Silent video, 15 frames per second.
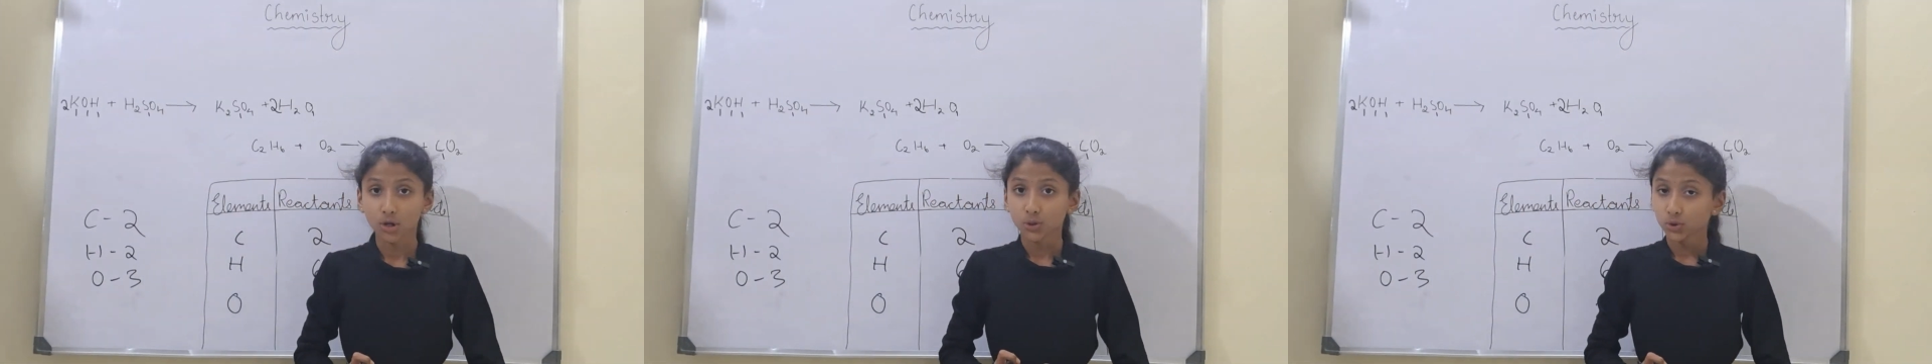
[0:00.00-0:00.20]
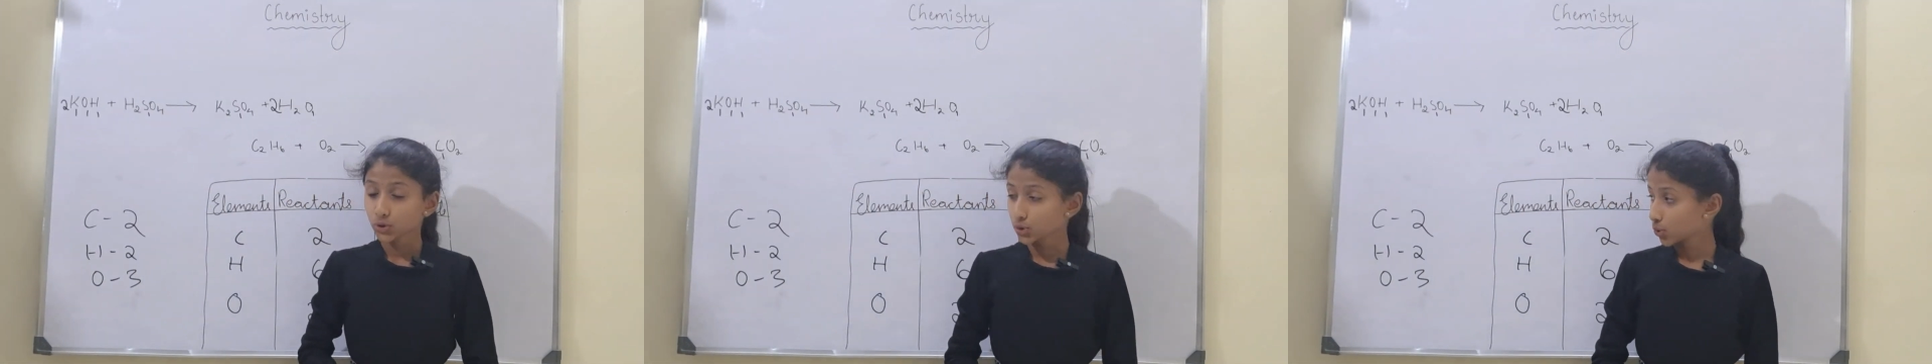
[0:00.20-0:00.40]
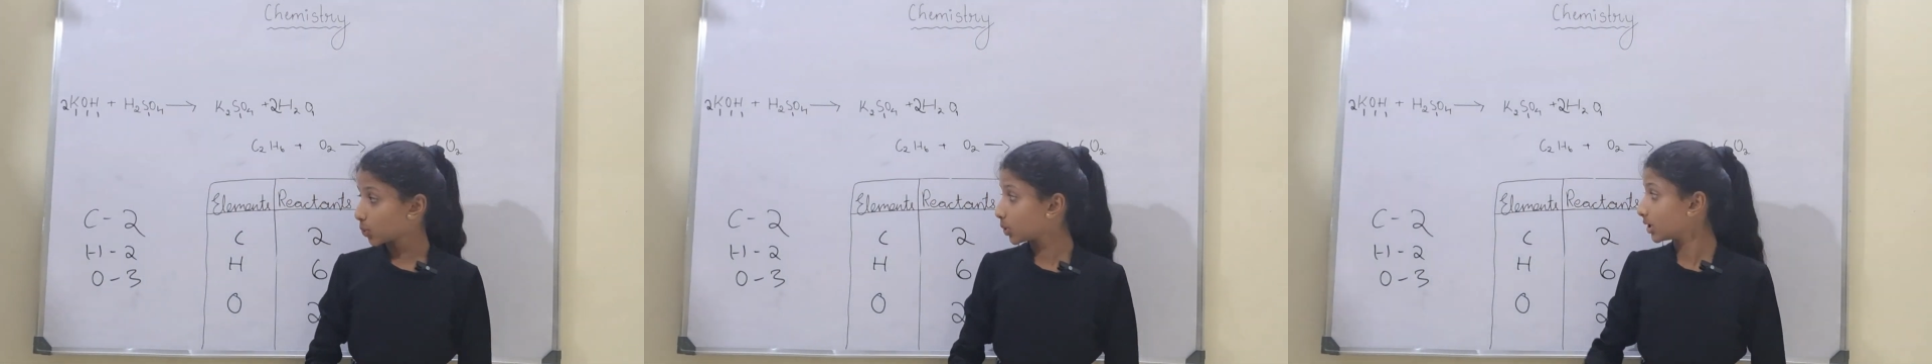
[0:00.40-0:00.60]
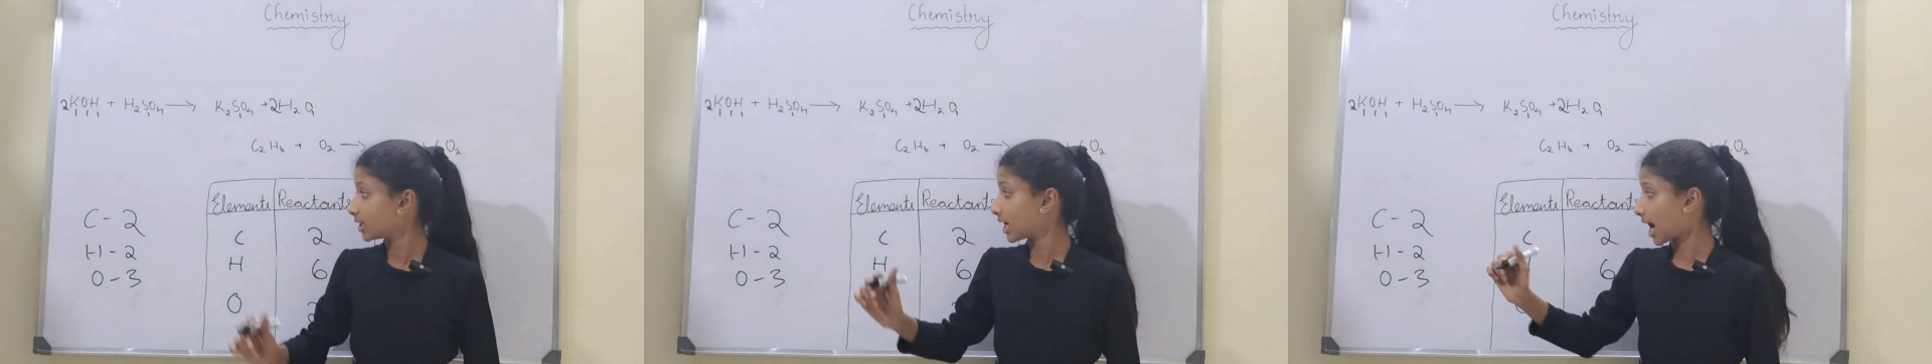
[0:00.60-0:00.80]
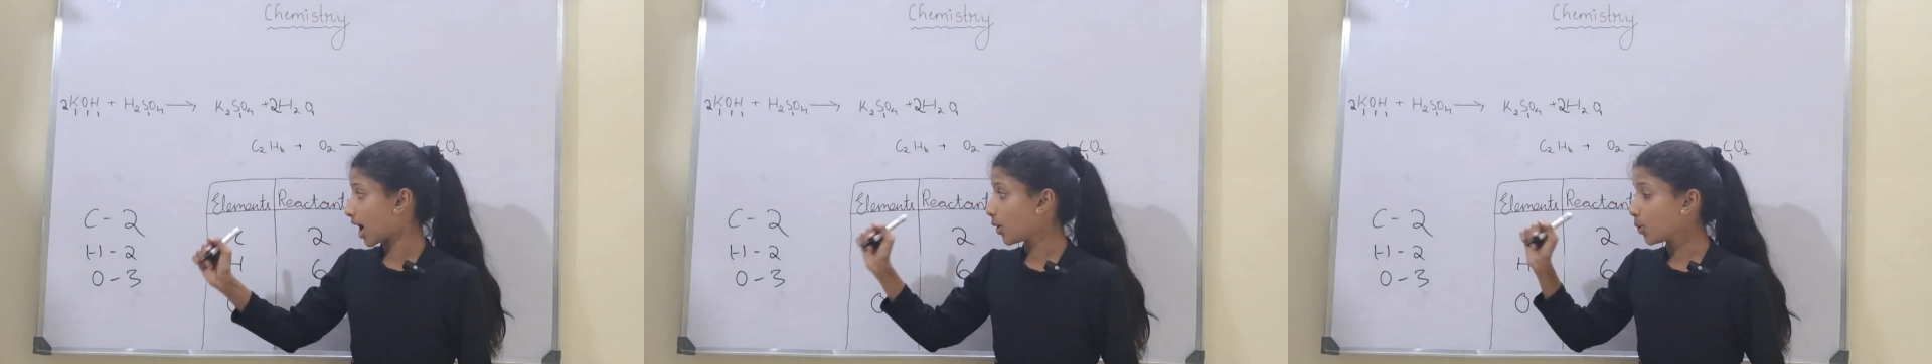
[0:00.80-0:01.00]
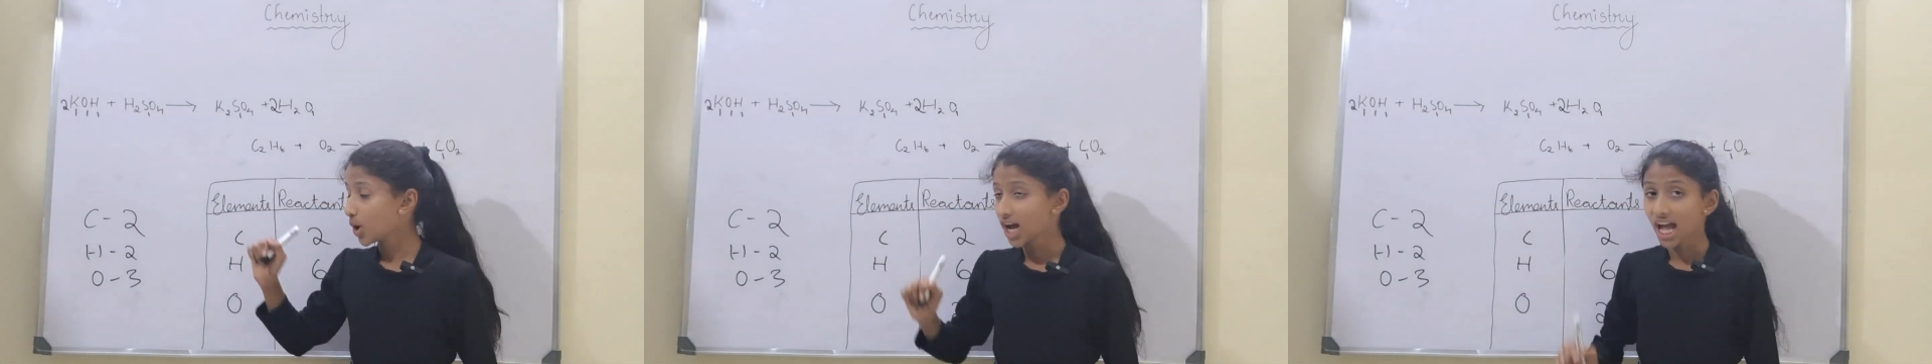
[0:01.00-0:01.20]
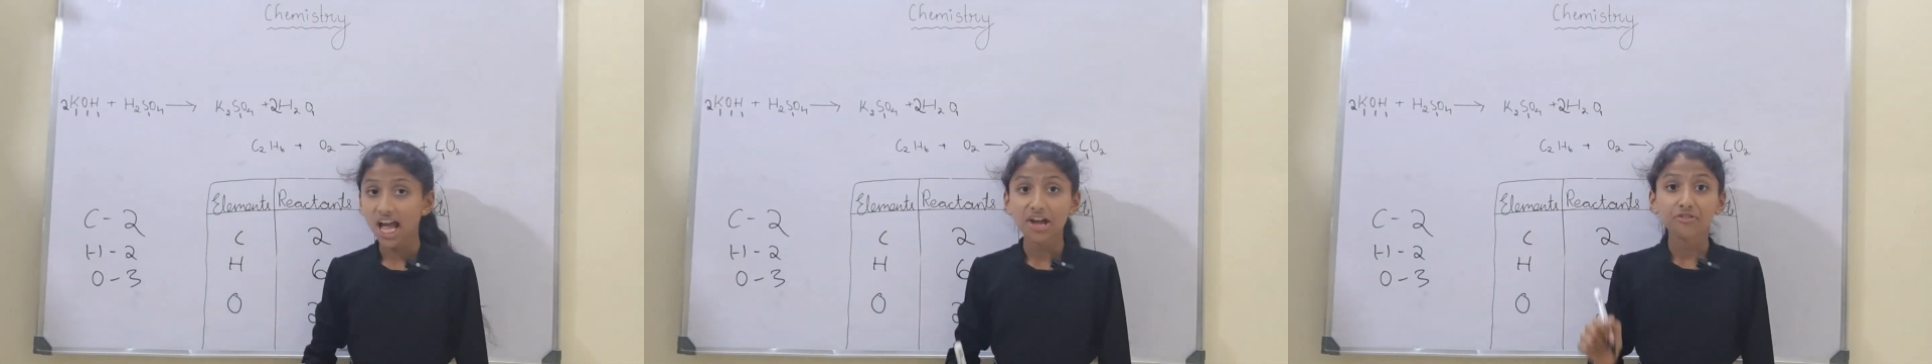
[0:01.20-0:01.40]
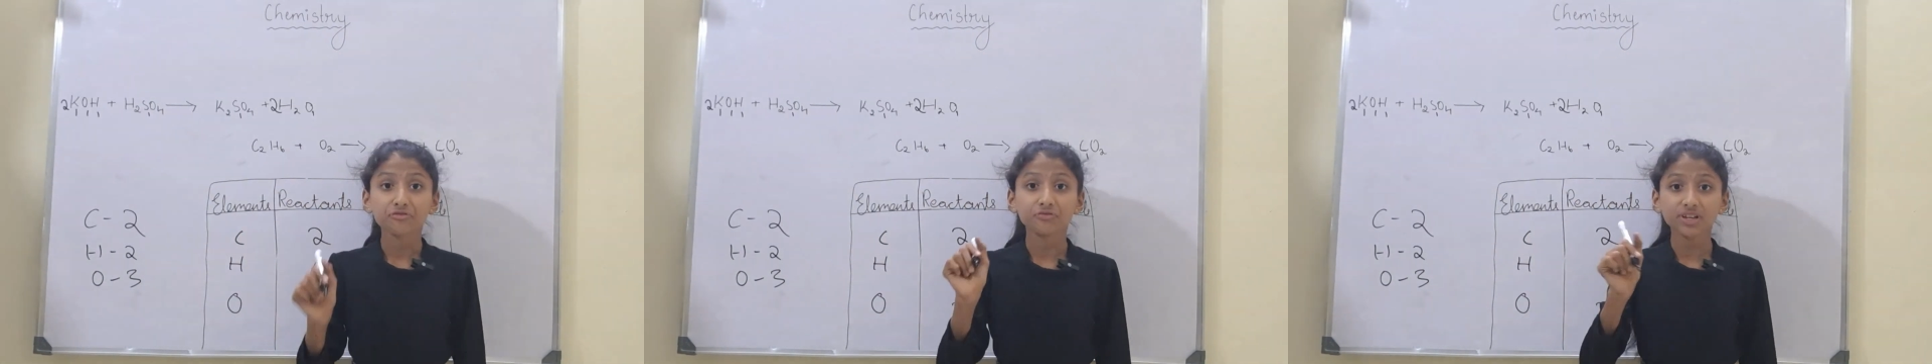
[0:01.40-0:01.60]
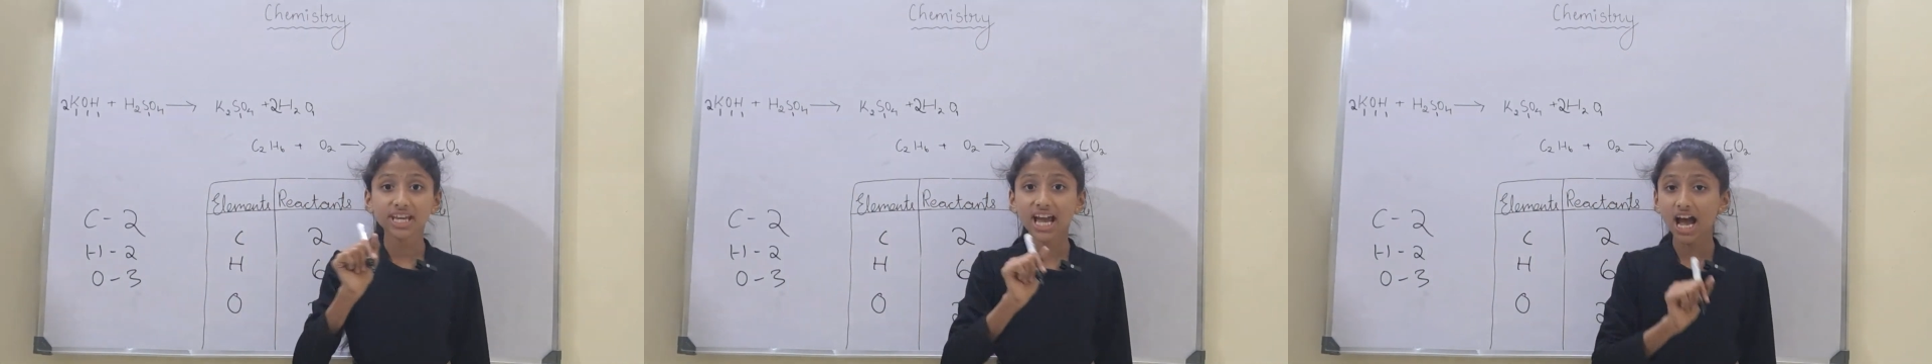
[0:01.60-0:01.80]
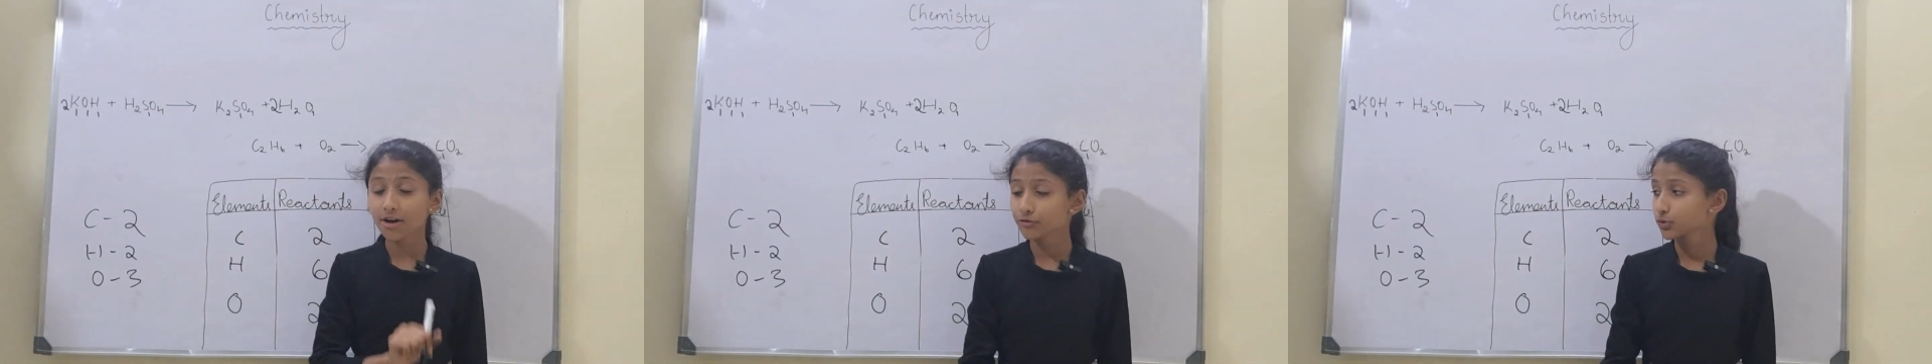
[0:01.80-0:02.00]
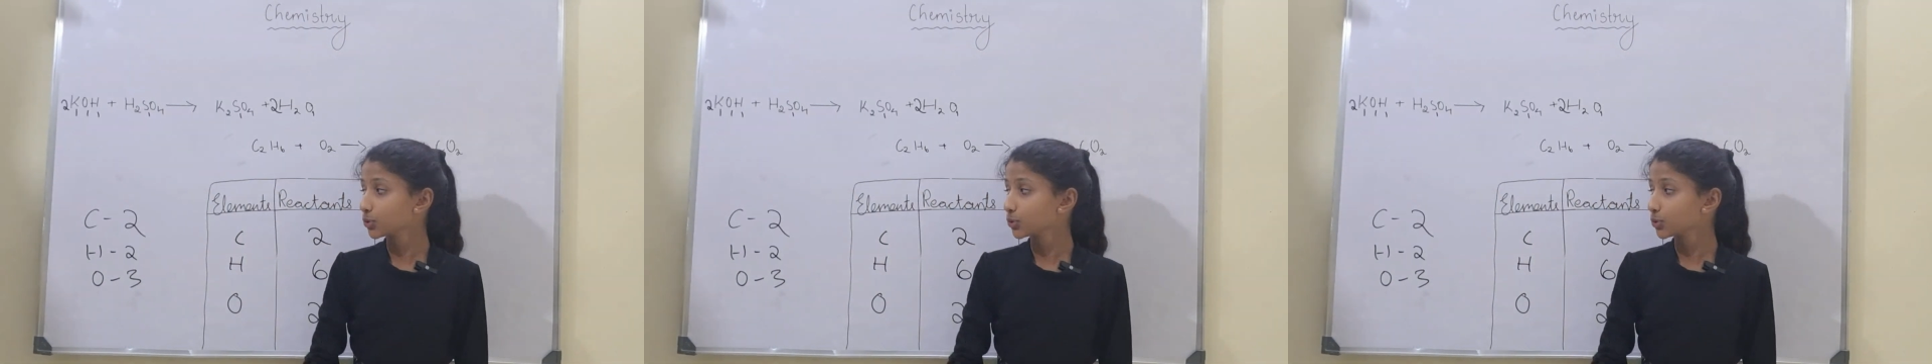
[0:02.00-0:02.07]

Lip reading: So, now we have